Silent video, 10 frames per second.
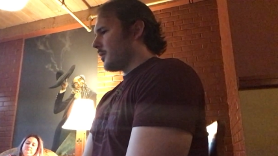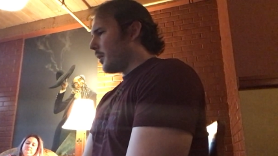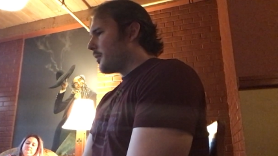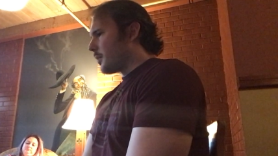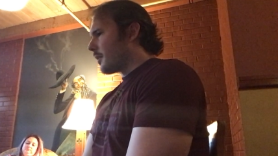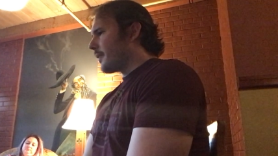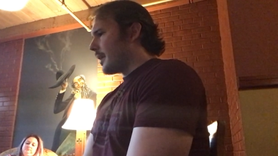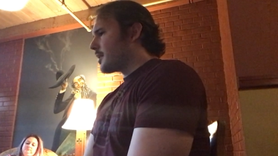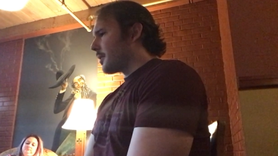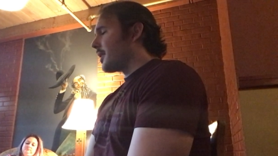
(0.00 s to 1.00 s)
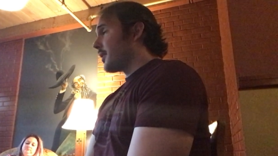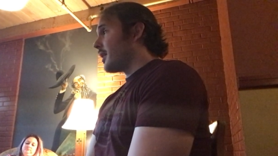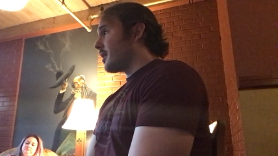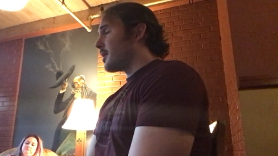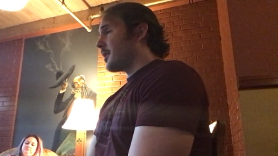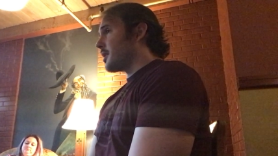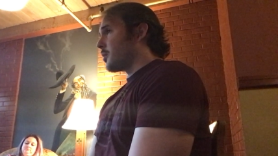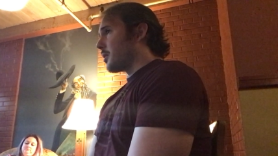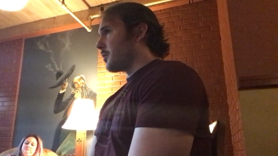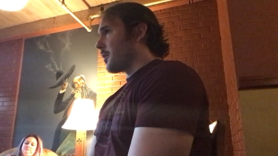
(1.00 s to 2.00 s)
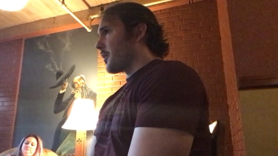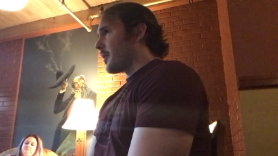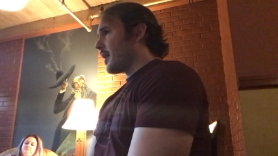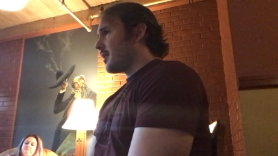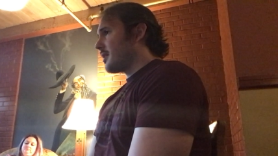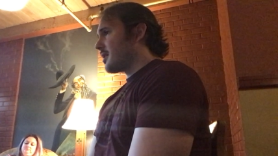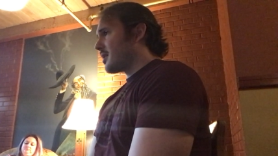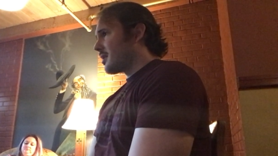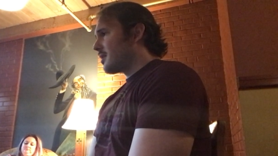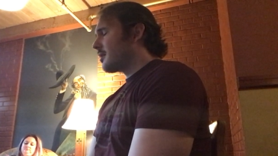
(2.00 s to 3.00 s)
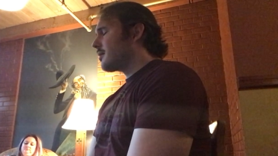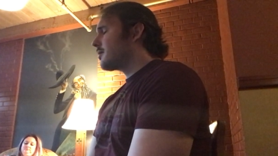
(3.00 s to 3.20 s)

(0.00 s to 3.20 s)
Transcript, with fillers: when we're faced with the things that this world will throw at us,